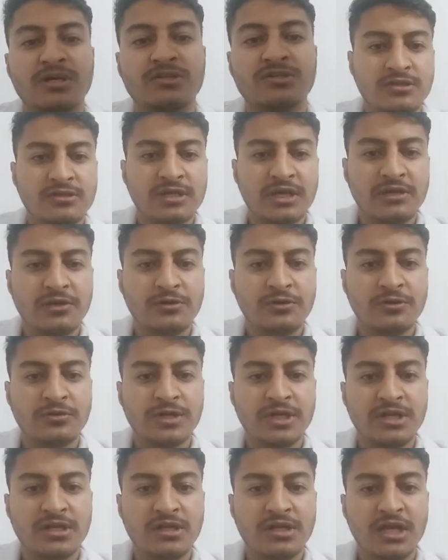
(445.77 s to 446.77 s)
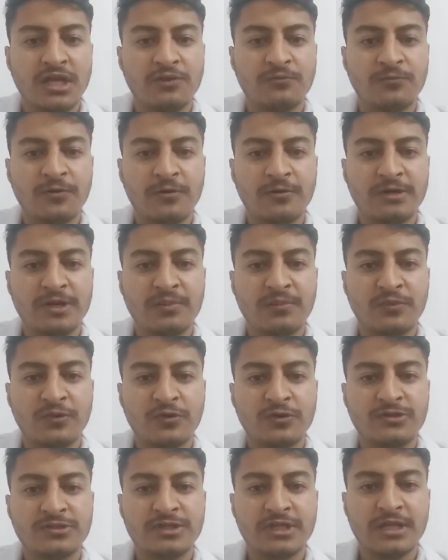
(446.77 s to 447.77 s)
serotonin, involved in
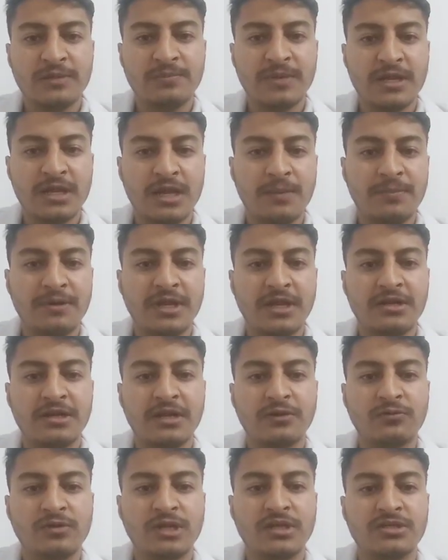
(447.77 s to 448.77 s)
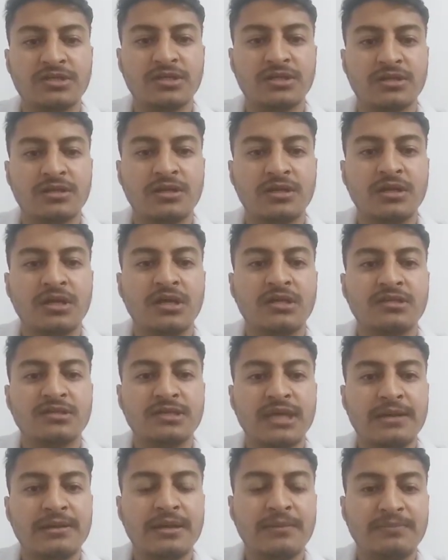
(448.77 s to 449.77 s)
mood, sleep, and appetite regulation;
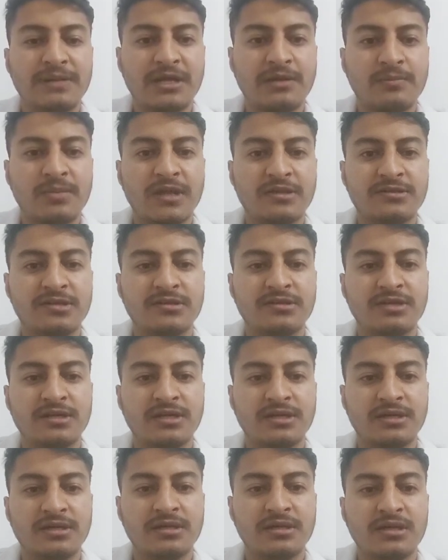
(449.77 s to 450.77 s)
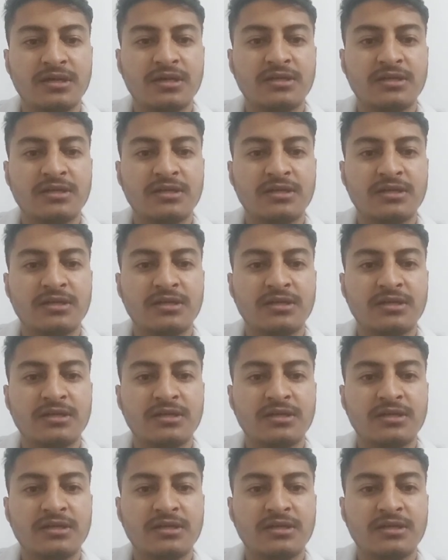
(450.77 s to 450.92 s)
synaptic plasticity.